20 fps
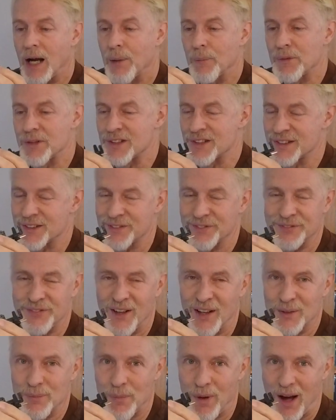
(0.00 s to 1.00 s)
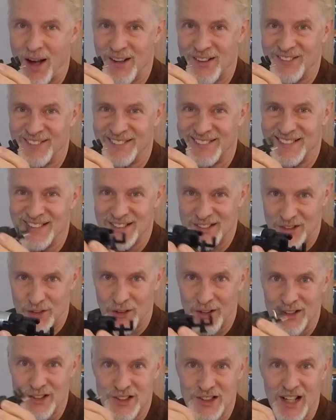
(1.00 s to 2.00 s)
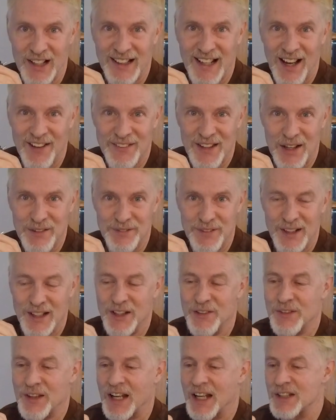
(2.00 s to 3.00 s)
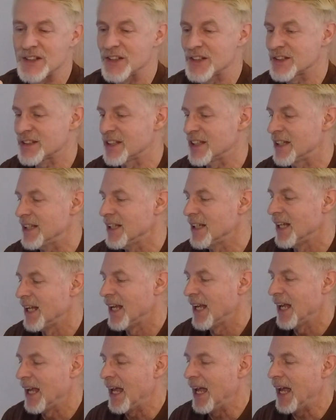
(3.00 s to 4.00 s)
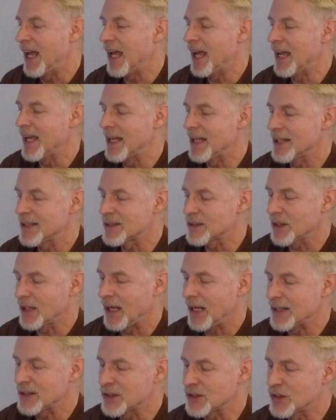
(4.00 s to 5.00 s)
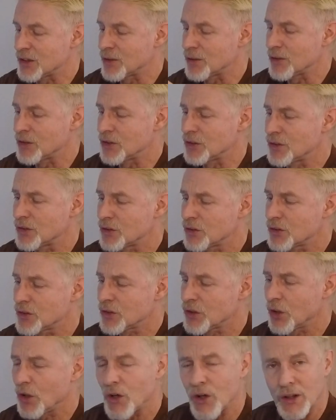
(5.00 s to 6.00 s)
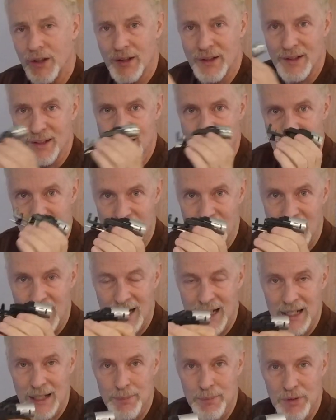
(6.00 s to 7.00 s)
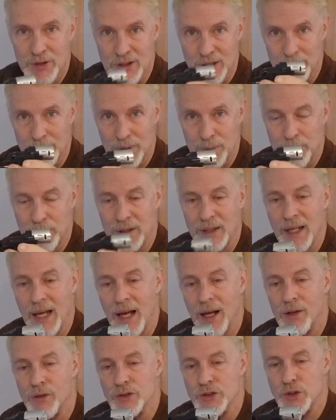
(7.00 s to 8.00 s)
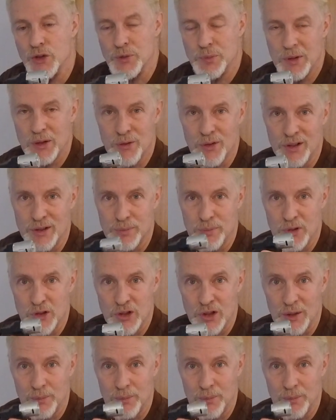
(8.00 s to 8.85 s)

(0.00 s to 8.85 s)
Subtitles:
which is a fun model. Go ahead and check out that video that I just did. And I took the same WPL 2-speed transmission